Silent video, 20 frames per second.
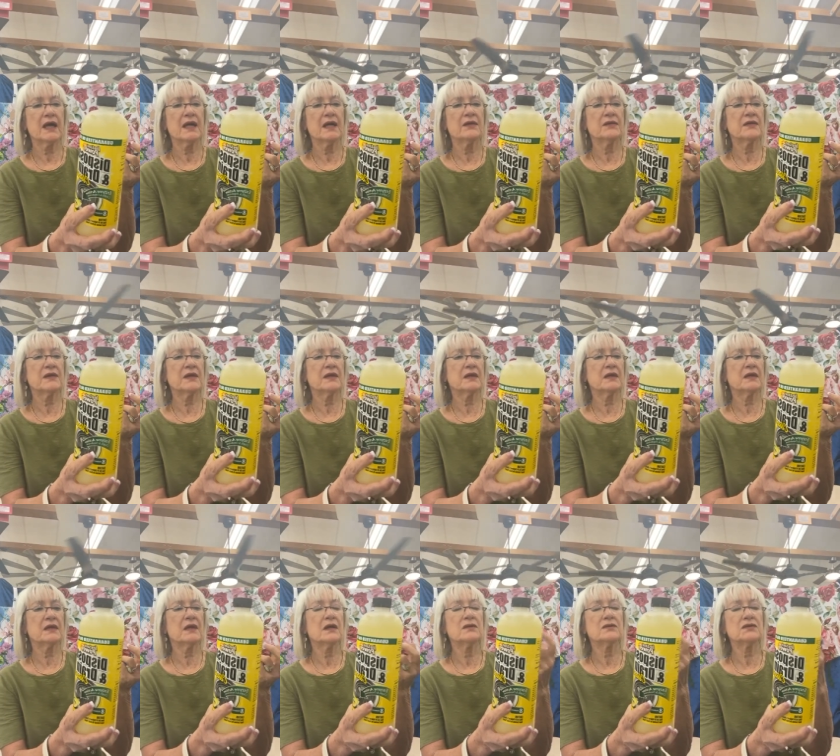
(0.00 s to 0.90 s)
and
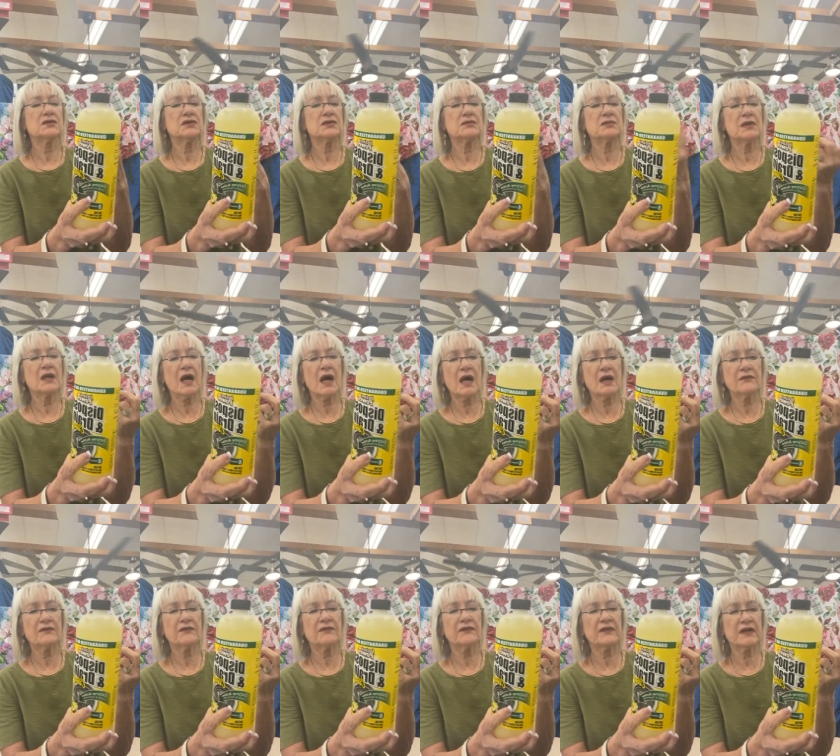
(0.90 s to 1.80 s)
then do
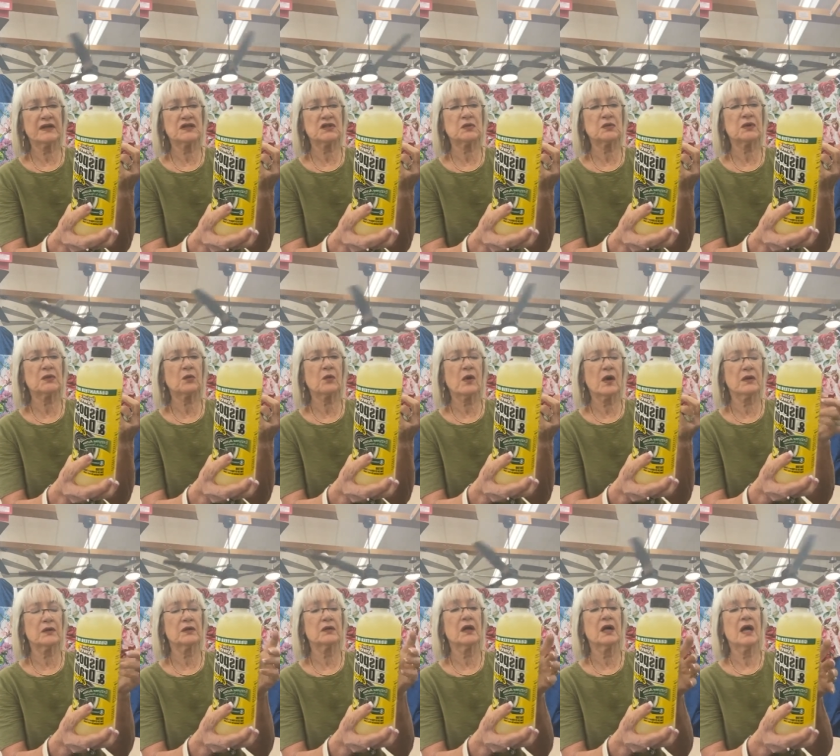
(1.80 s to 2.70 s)
not flush with
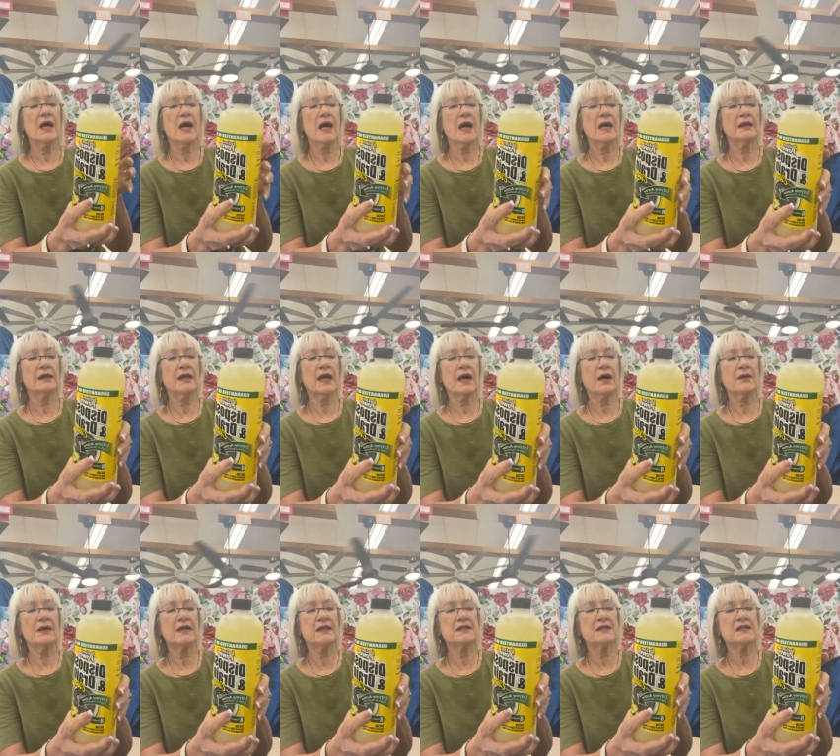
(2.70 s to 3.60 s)
water.
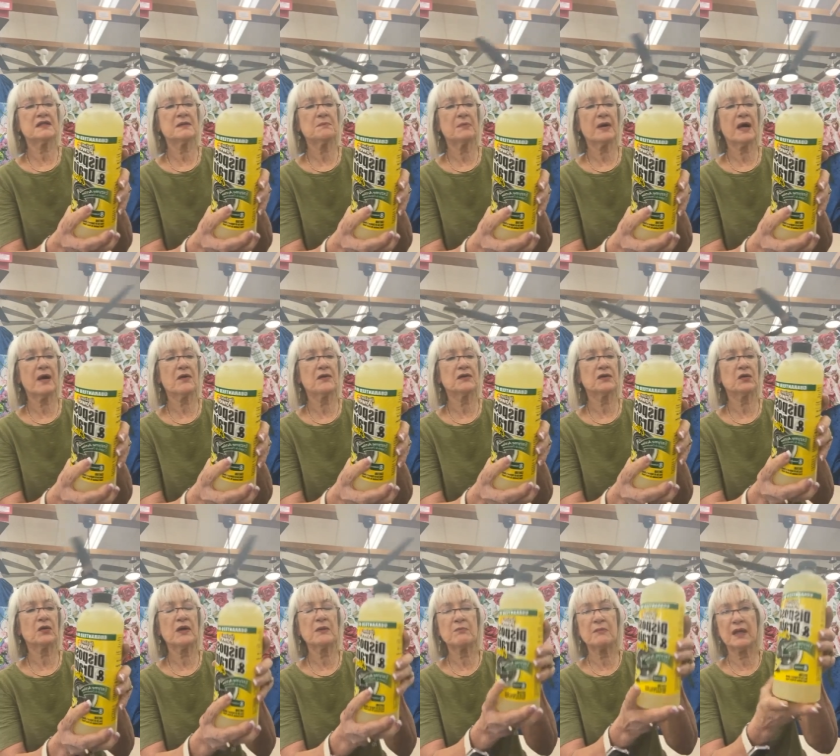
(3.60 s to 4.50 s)
Allow Instant Power
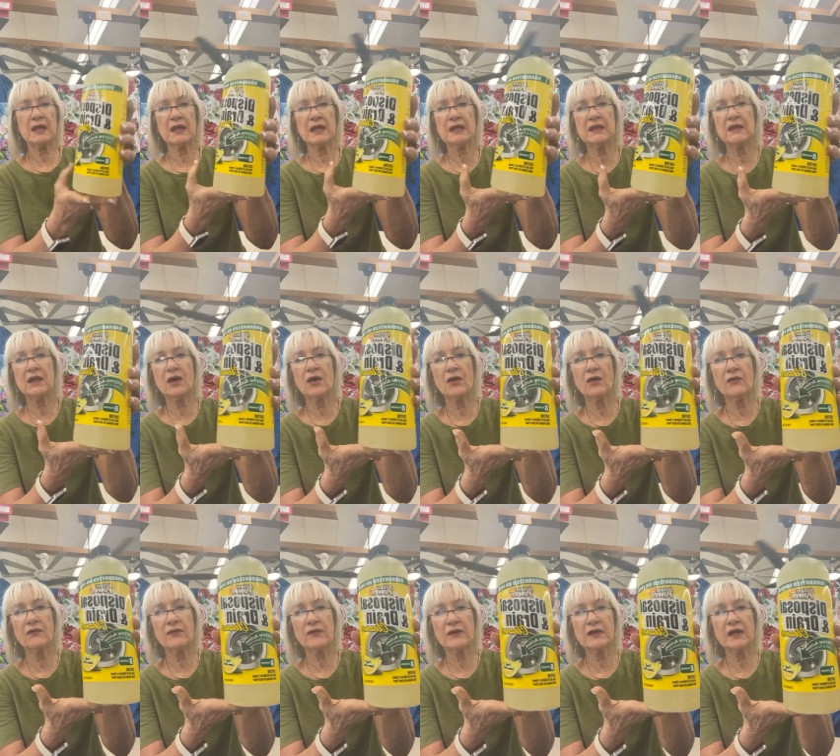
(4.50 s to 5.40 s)
to remain
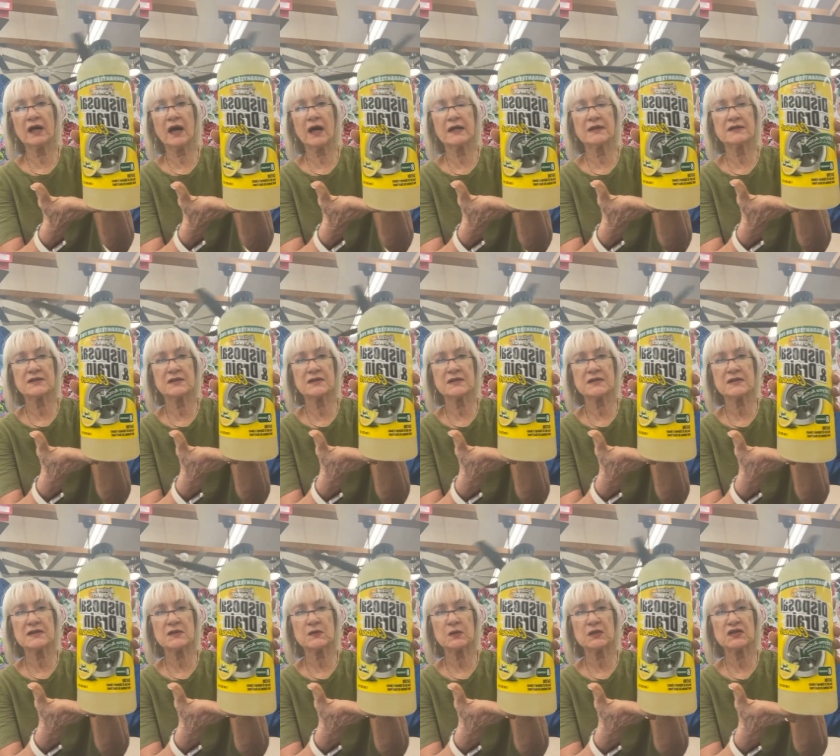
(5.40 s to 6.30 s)
overnight. So
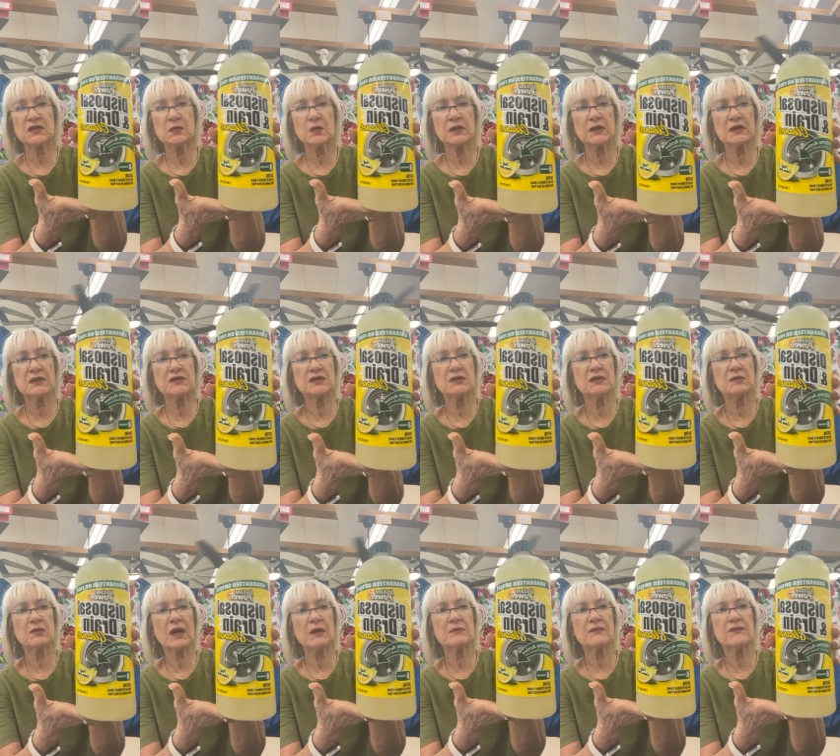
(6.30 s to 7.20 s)
this is what you want to
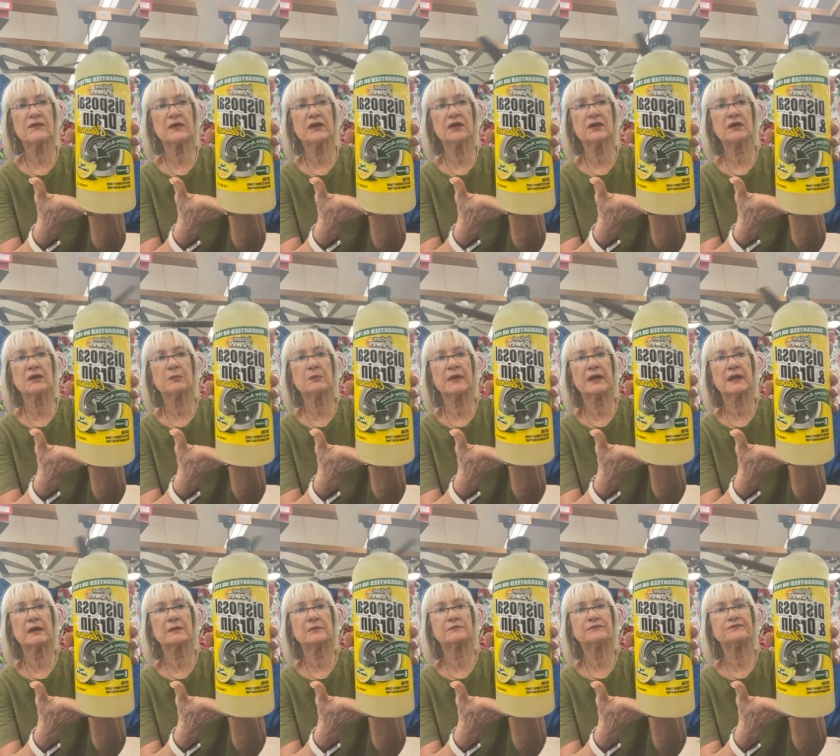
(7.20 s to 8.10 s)
do right before you go to
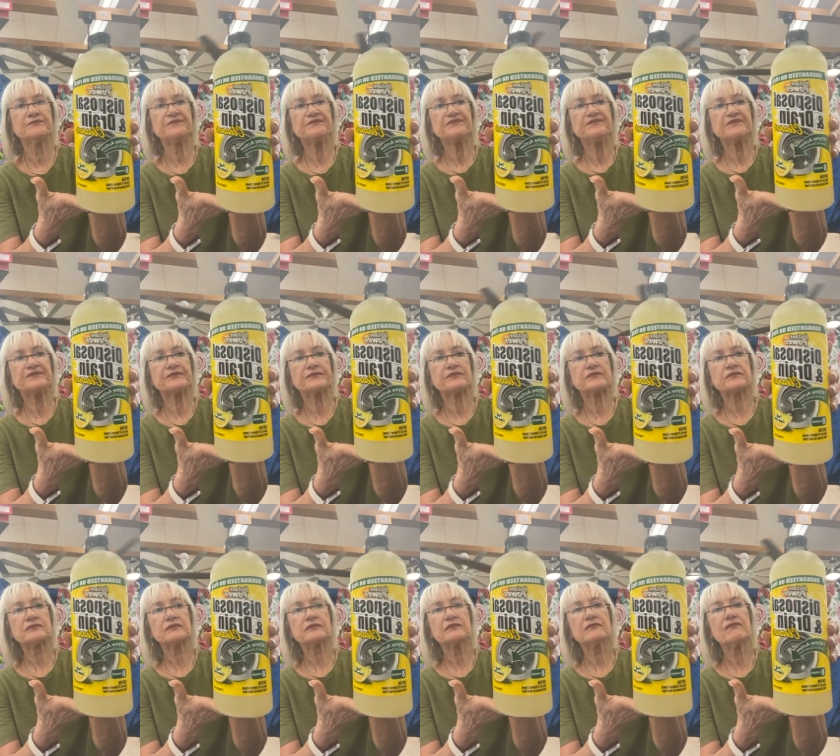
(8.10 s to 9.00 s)
bed.
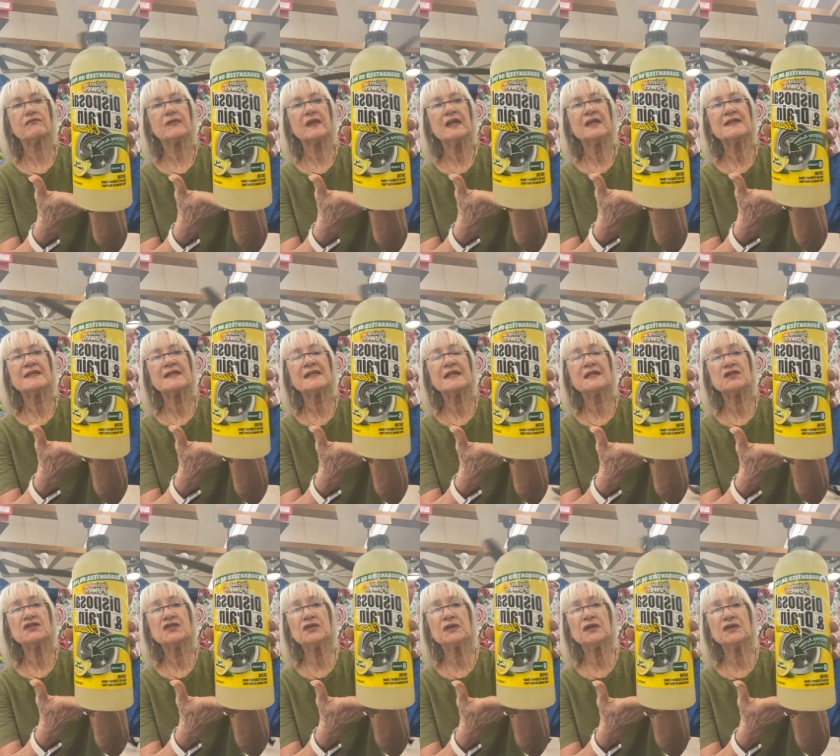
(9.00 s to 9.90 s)
It
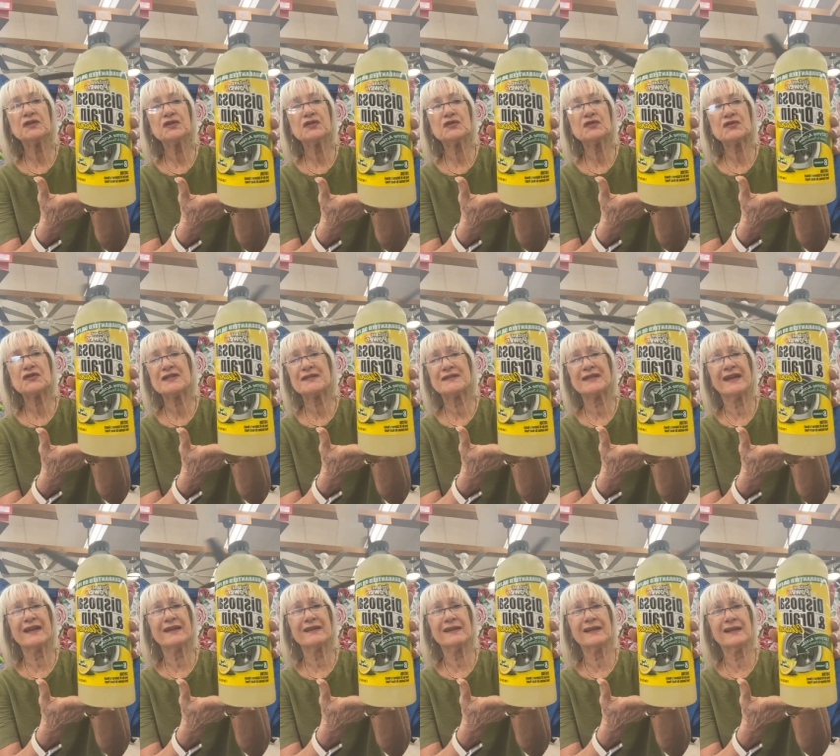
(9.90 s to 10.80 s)
says you can use it
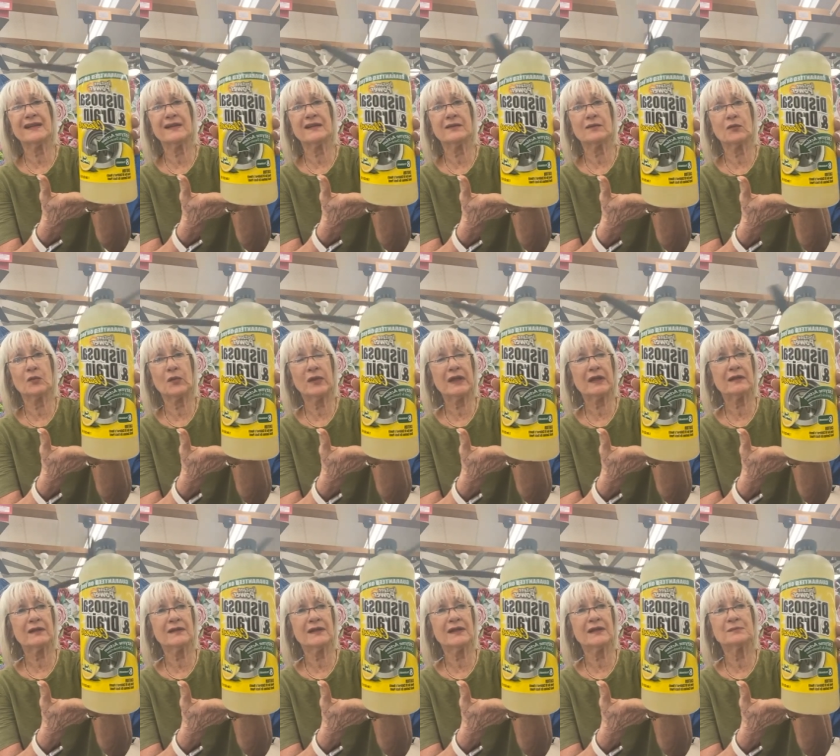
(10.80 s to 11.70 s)
daily,
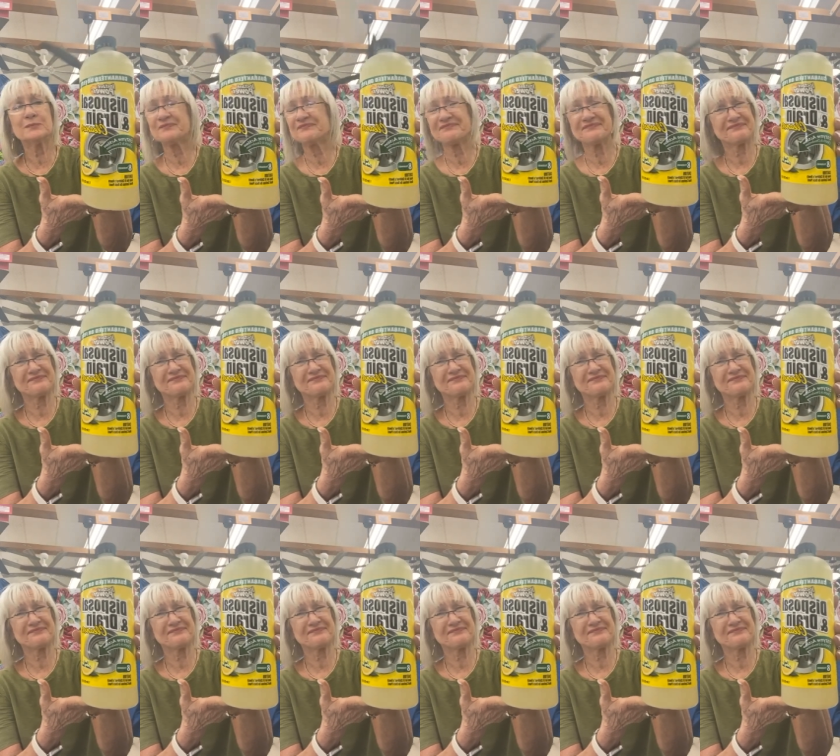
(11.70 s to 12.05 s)
weekly,